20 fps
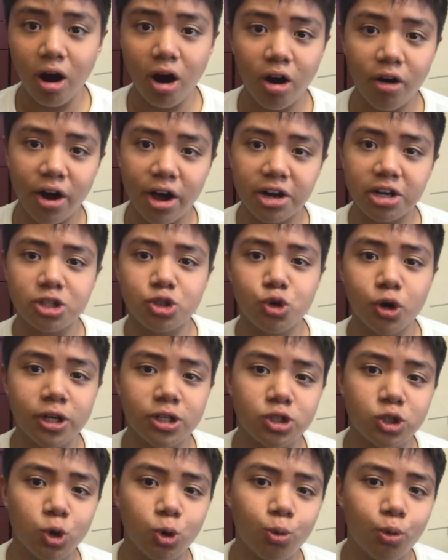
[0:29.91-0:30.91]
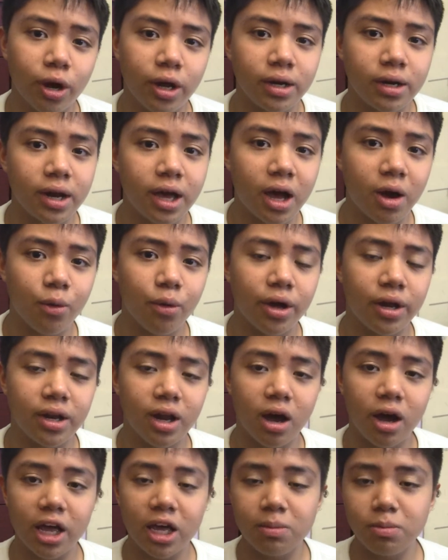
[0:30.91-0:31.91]
are at a trade show right now and
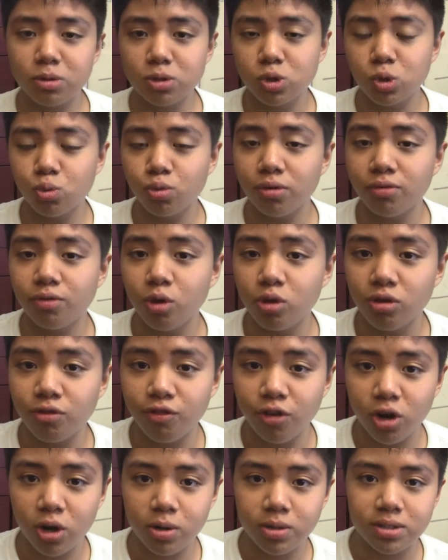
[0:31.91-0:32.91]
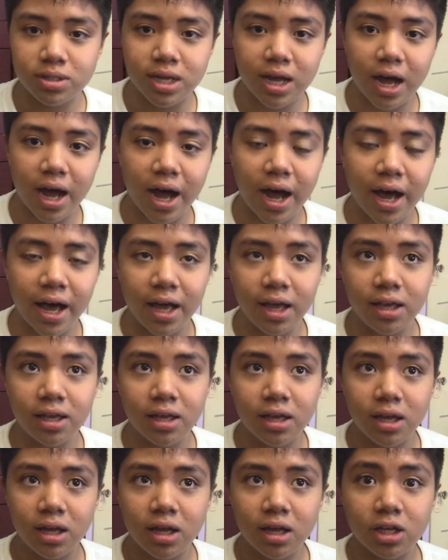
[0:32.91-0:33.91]
not able to review the videos I
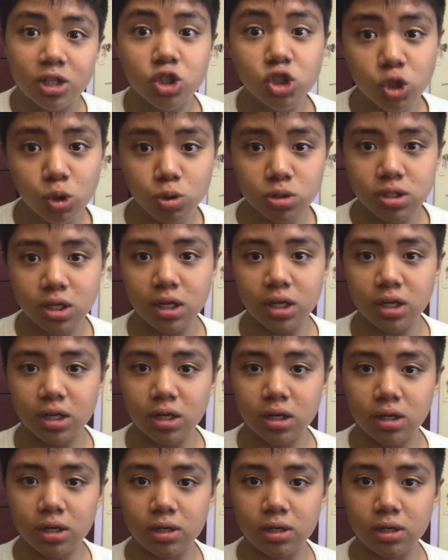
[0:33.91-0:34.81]
chosen.